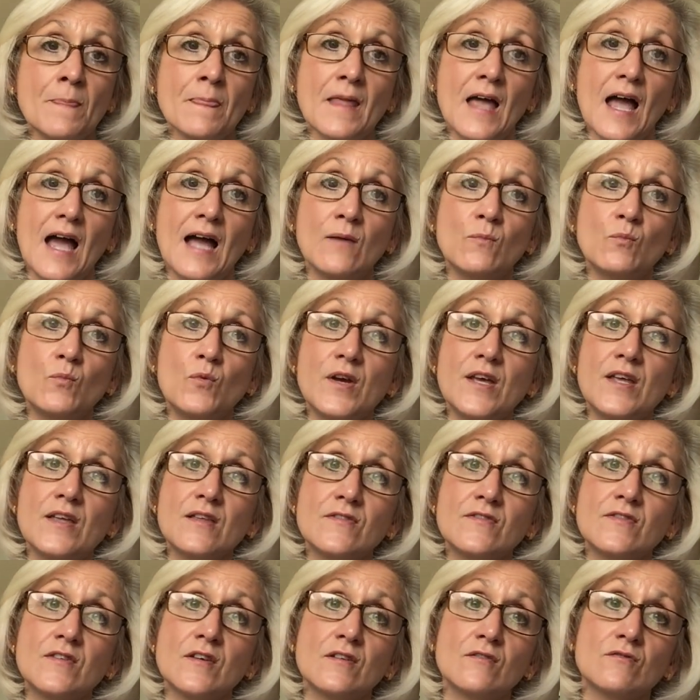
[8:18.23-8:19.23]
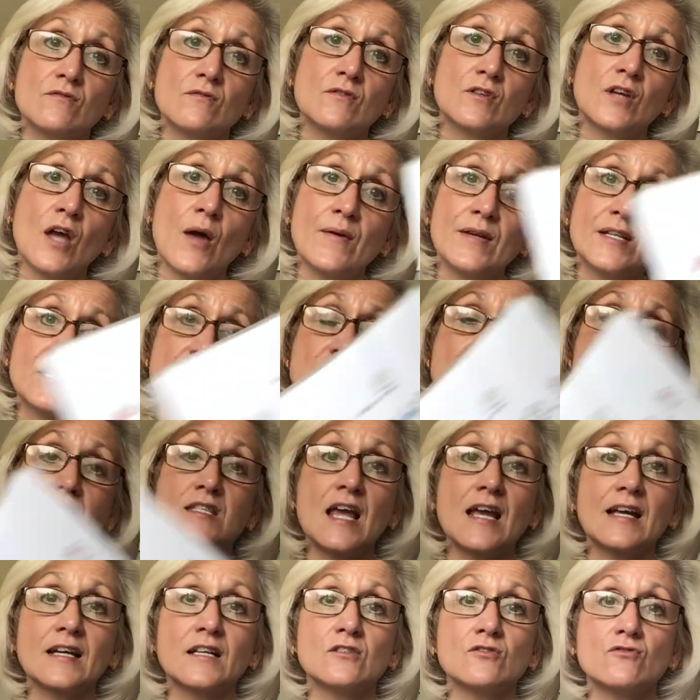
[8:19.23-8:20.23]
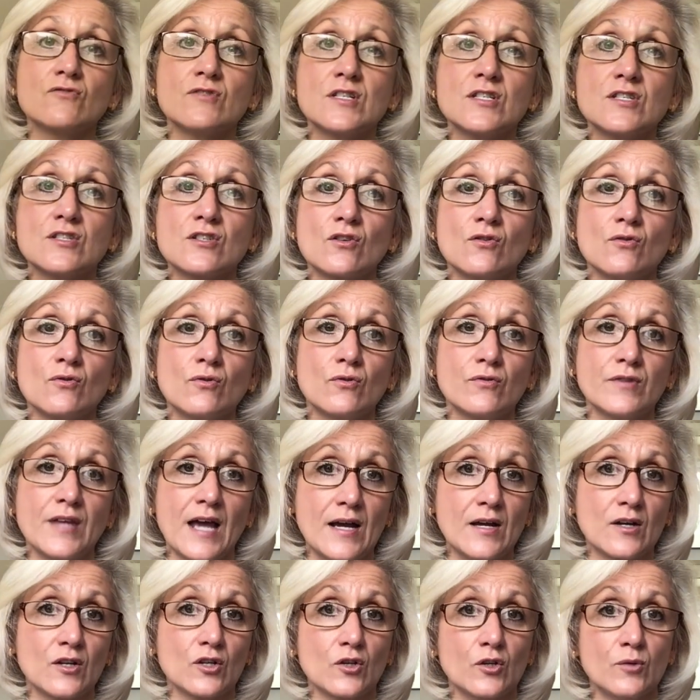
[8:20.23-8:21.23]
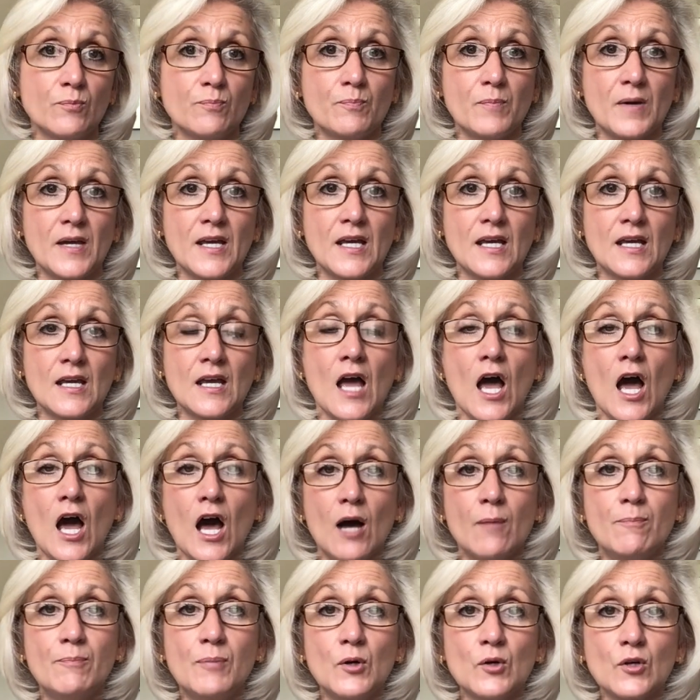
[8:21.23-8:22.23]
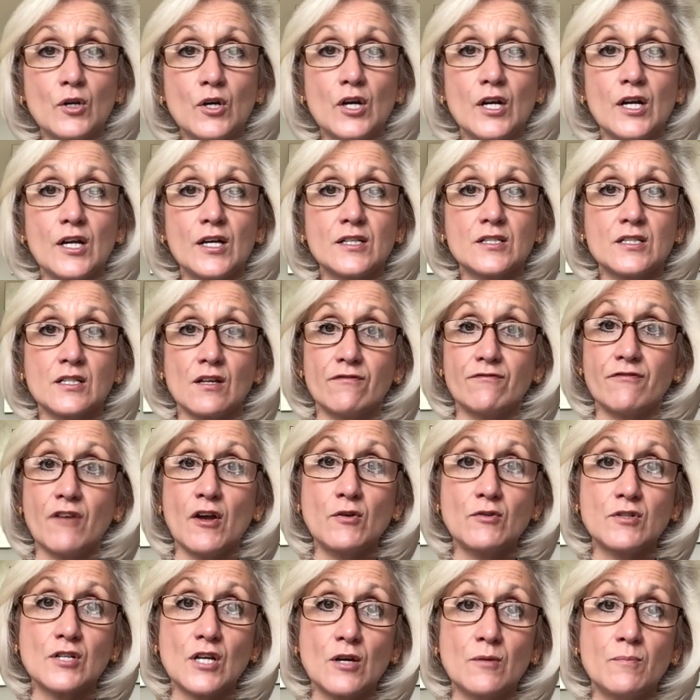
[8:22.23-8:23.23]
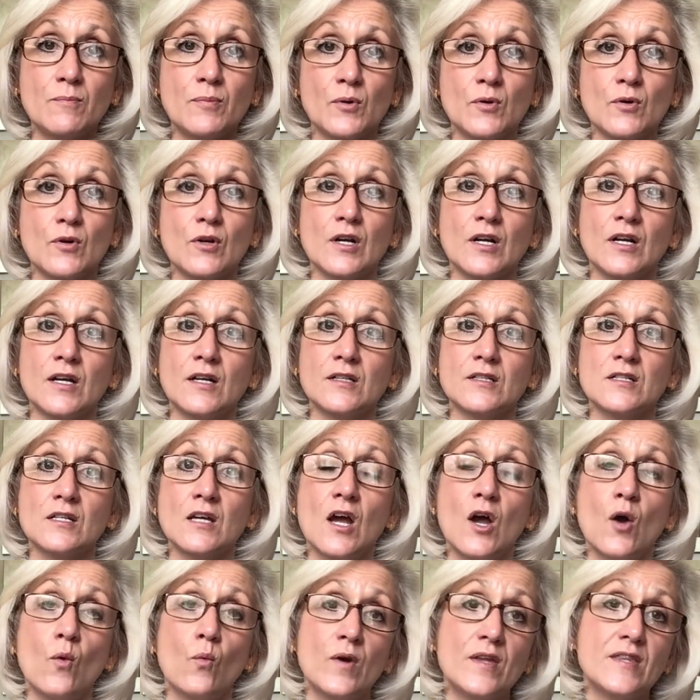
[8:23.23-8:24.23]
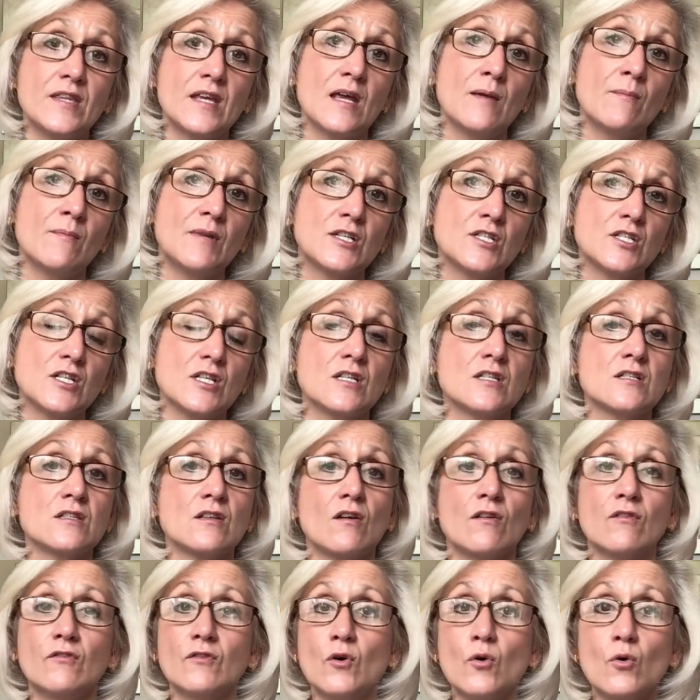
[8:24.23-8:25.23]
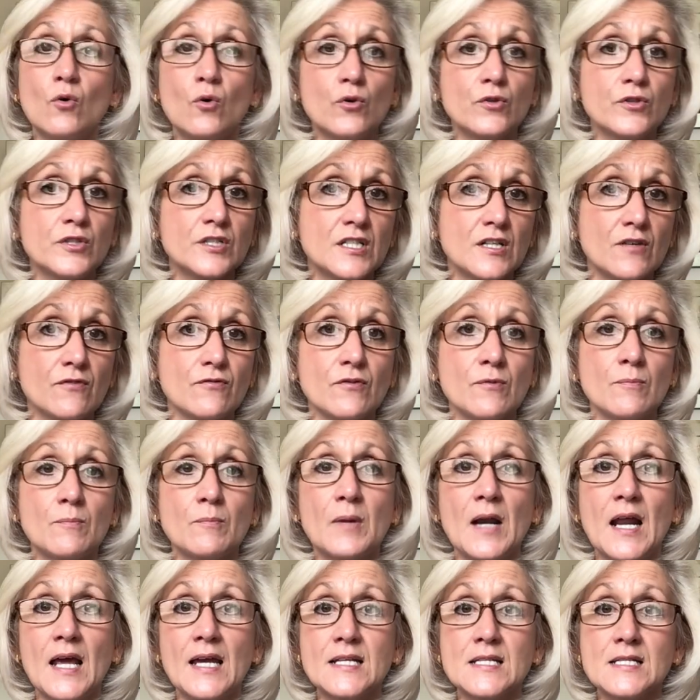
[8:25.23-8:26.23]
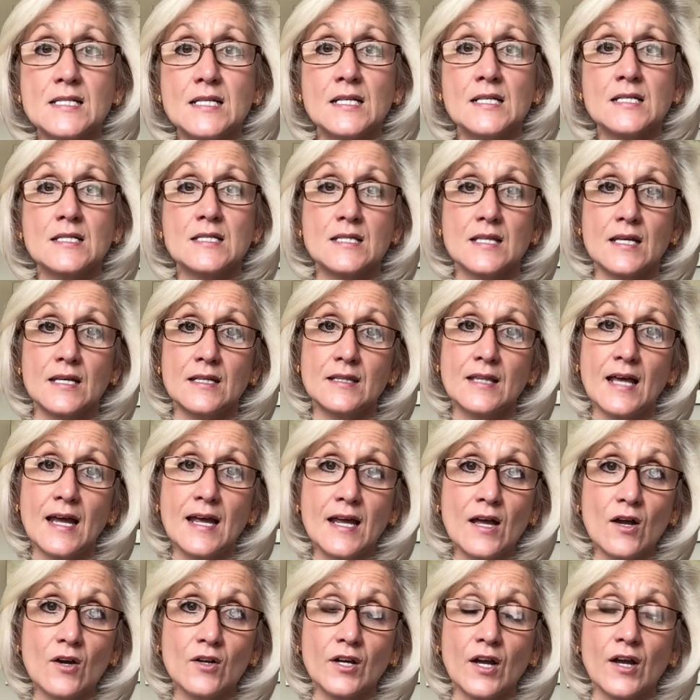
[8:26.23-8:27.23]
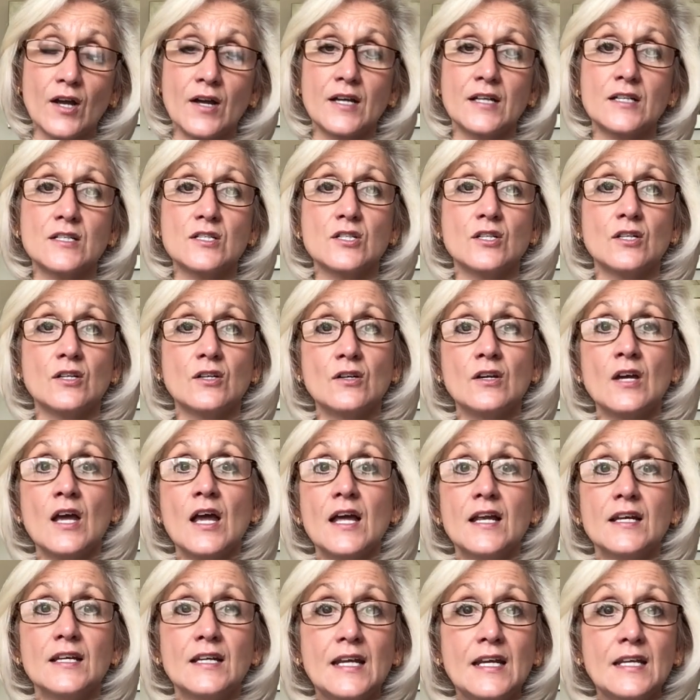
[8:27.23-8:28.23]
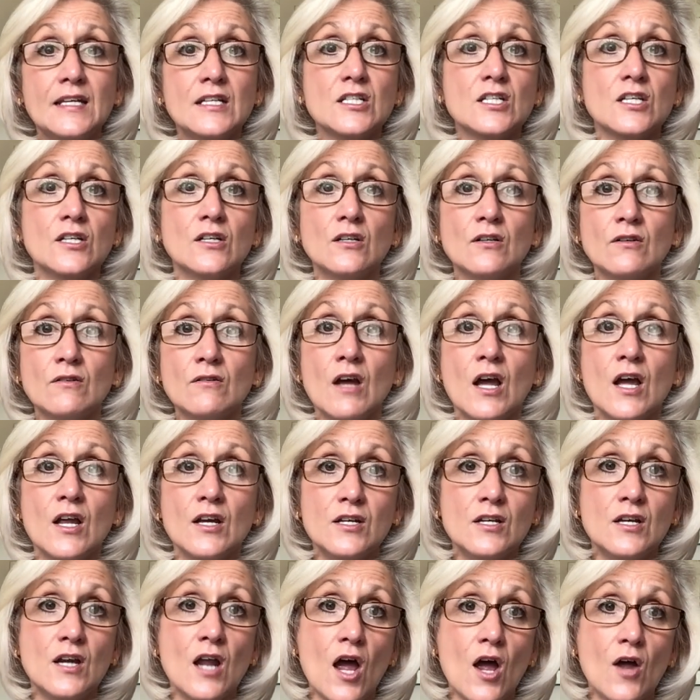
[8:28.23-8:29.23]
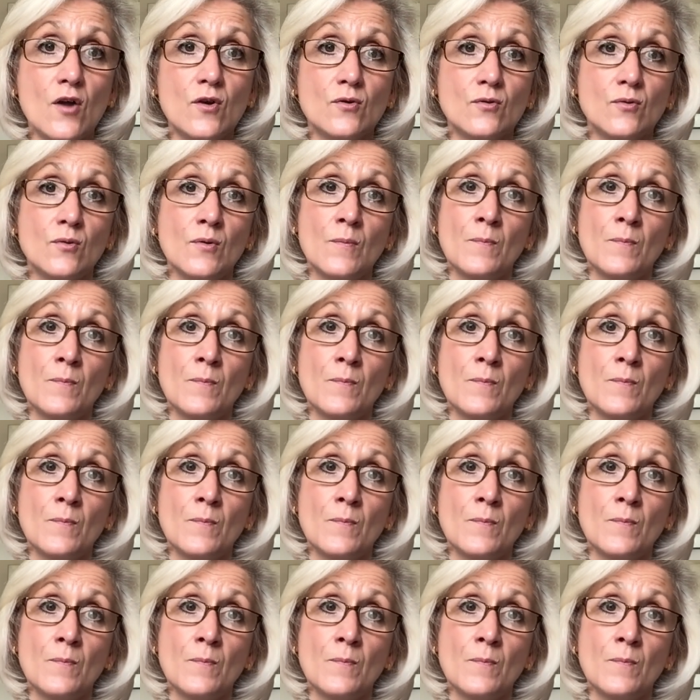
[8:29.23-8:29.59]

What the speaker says: And with going to secondary school, that could be a booklet, a photo booklet with images of all the different places that they are going to need to know